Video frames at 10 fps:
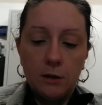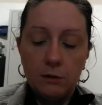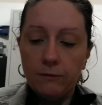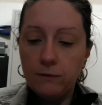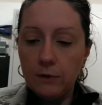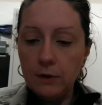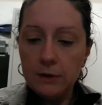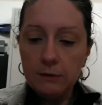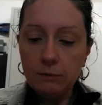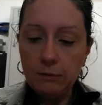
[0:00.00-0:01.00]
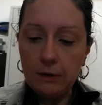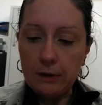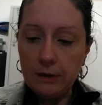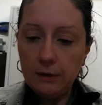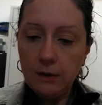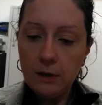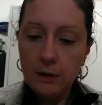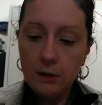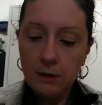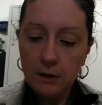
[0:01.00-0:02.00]
So for this one,
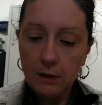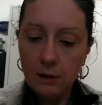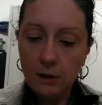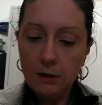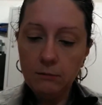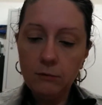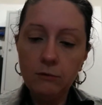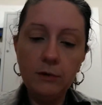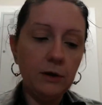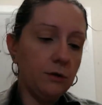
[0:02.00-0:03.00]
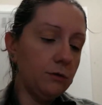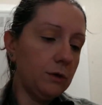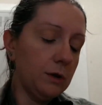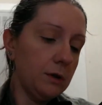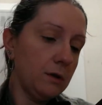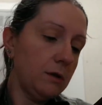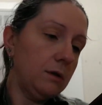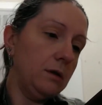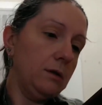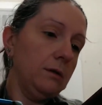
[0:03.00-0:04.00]
I am going to
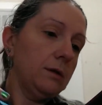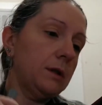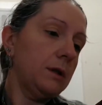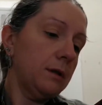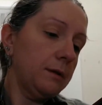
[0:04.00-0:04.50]
start